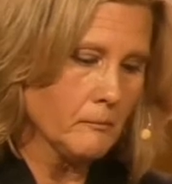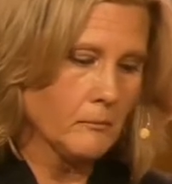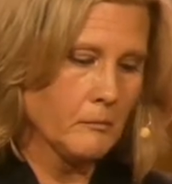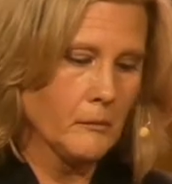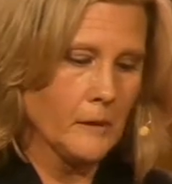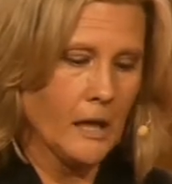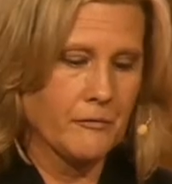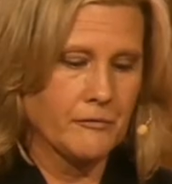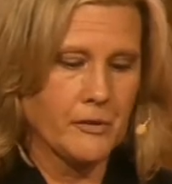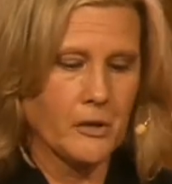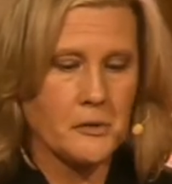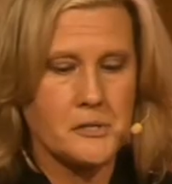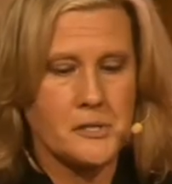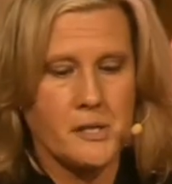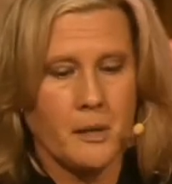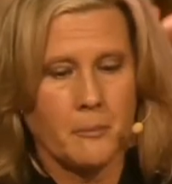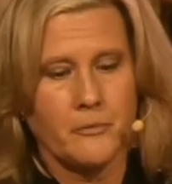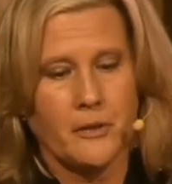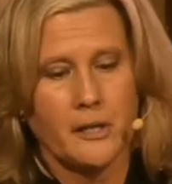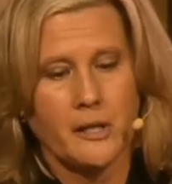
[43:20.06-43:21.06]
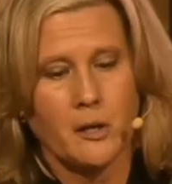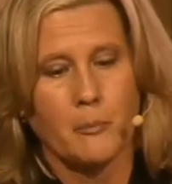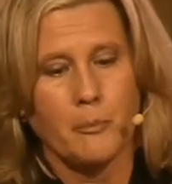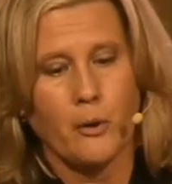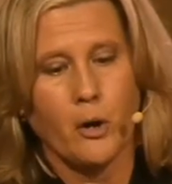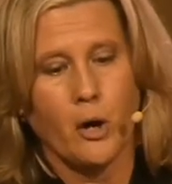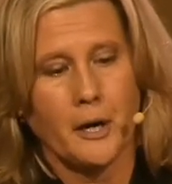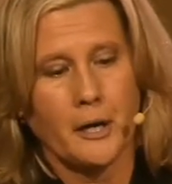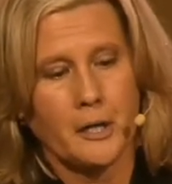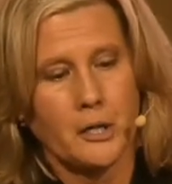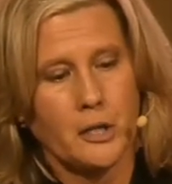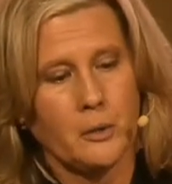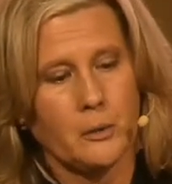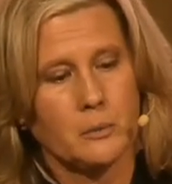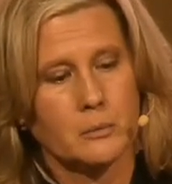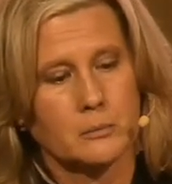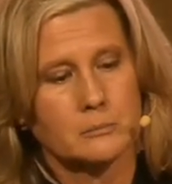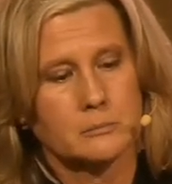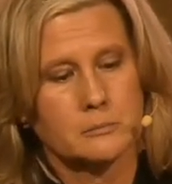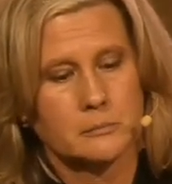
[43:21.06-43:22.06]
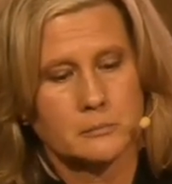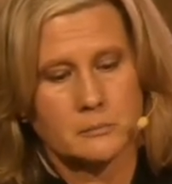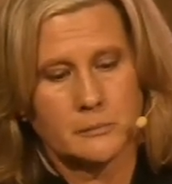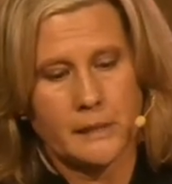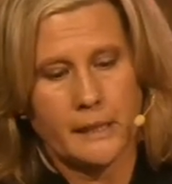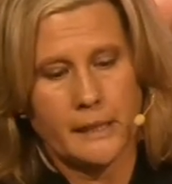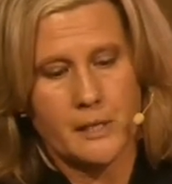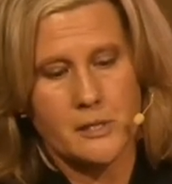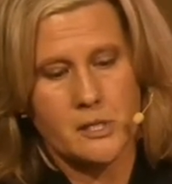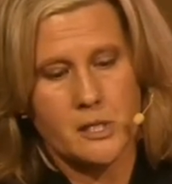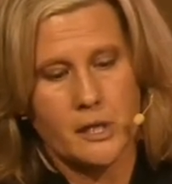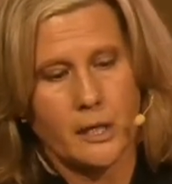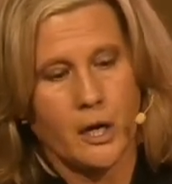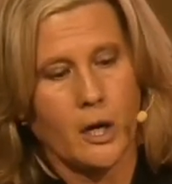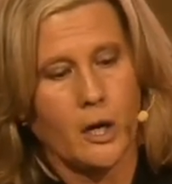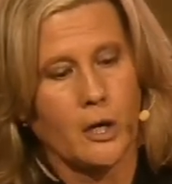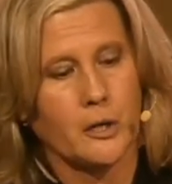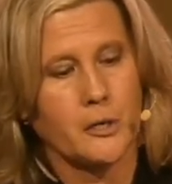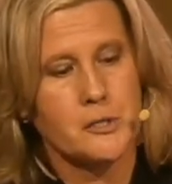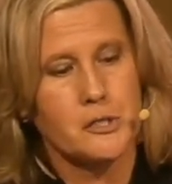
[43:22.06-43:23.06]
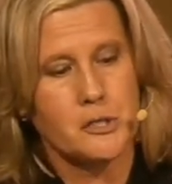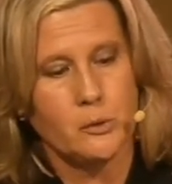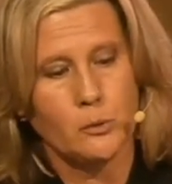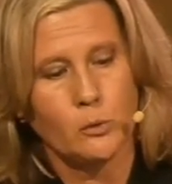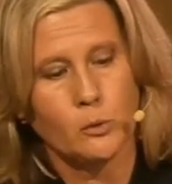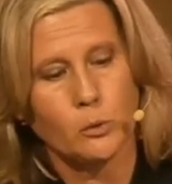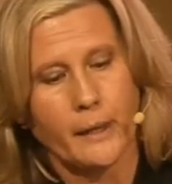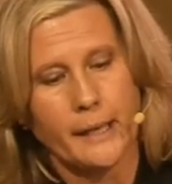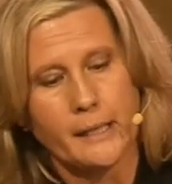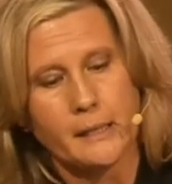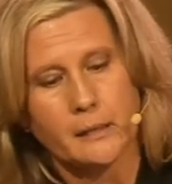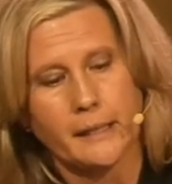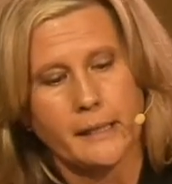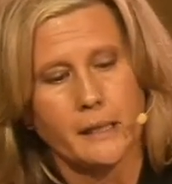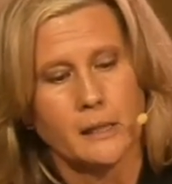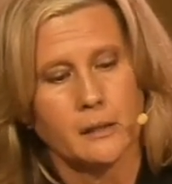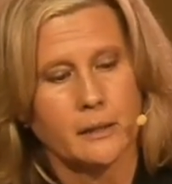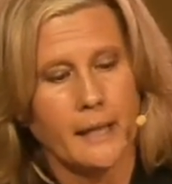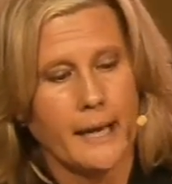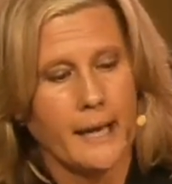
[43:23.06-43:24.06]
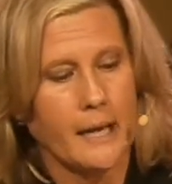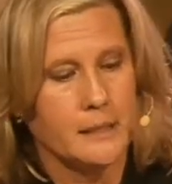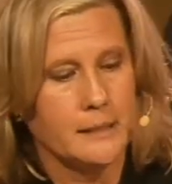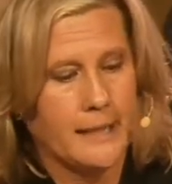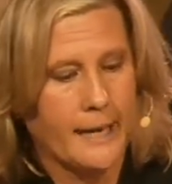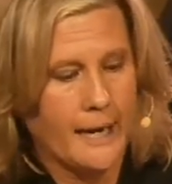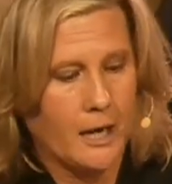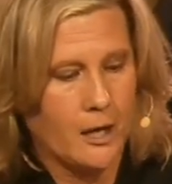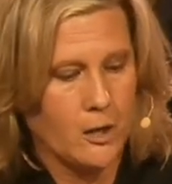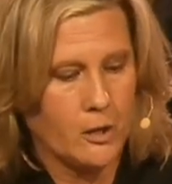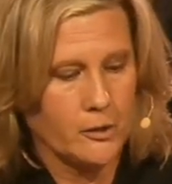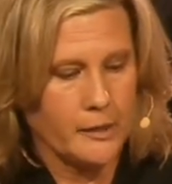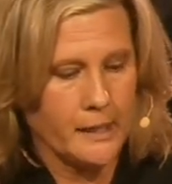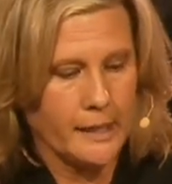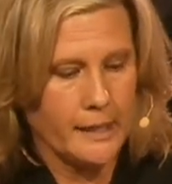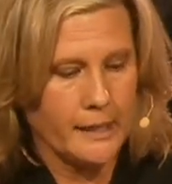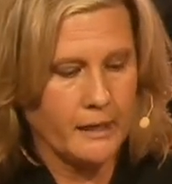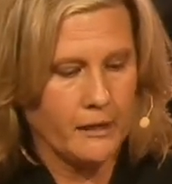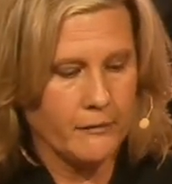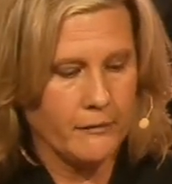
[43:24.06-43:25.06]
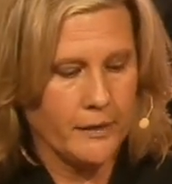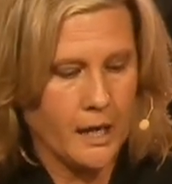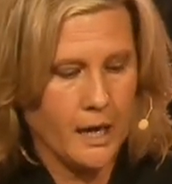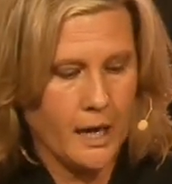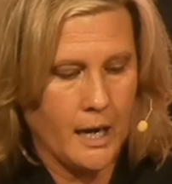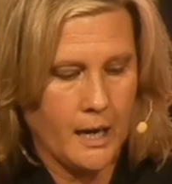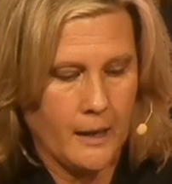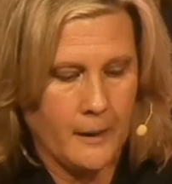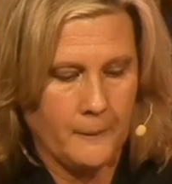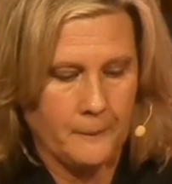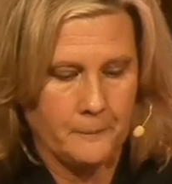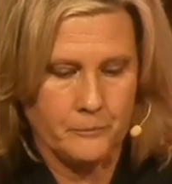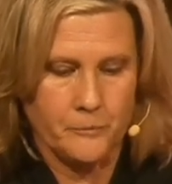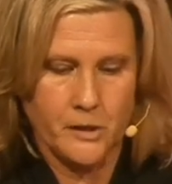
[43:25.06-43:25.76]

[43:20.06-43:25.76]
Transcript: If there's something upon you and it's going to hurt you greatly to lay it down or to give it up,